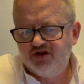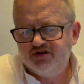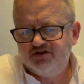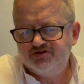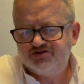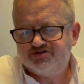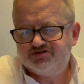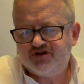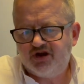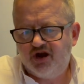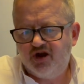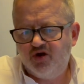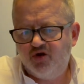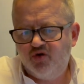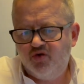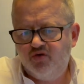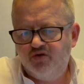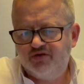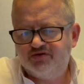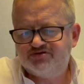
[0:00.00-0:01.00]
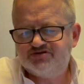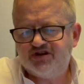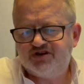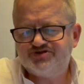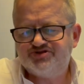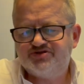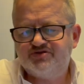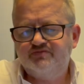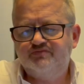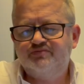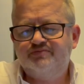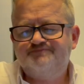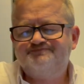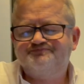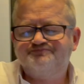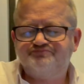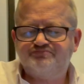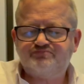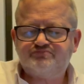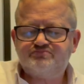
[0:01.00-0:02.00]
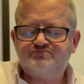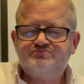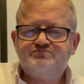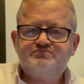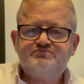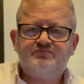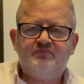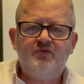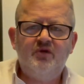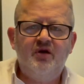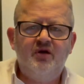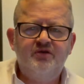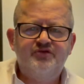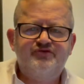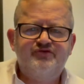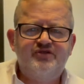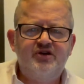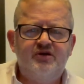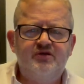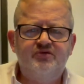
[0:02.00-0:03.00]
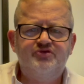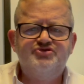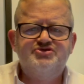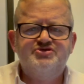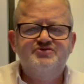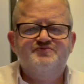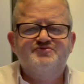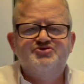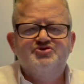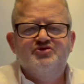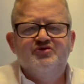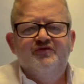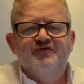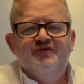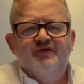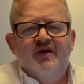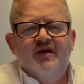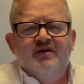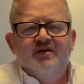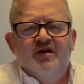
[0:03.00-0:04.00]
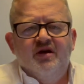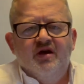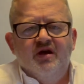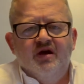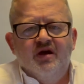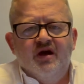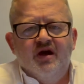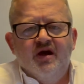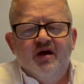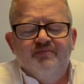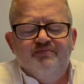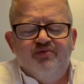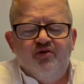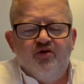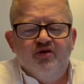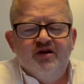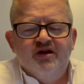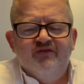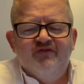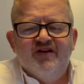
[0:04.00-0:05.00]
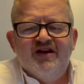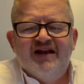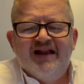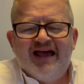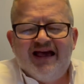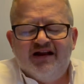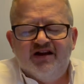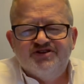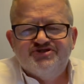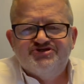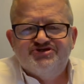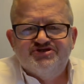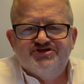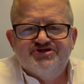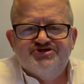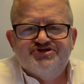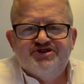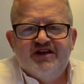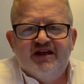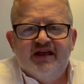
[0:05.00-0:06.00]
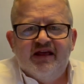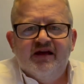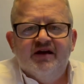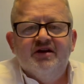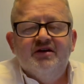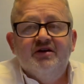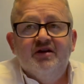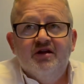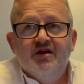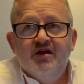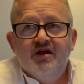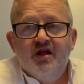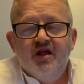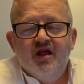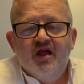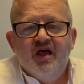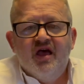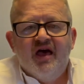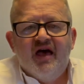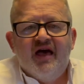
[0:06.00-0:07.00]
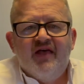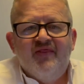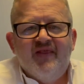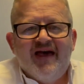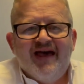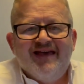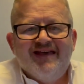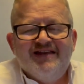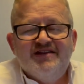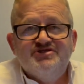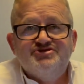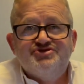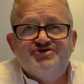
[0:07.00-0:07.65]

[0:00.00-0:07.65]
So just to sort of a point of analysis here, and that is